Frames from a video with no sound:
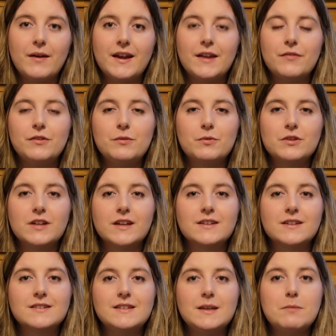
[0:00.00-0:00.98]
And if you would like
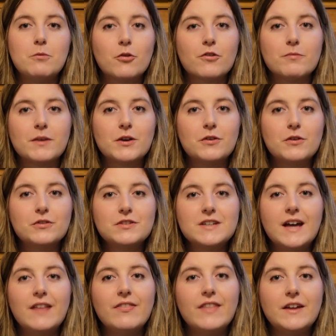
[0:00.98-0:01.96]
to see more of my
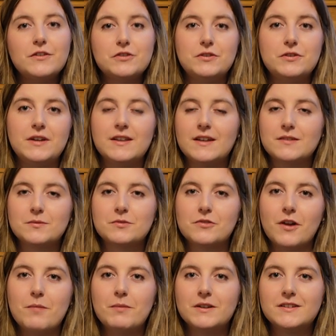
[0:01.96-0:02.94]
content, then do hit that
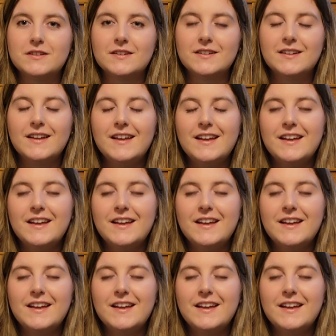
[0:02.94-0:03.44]
subscribe button.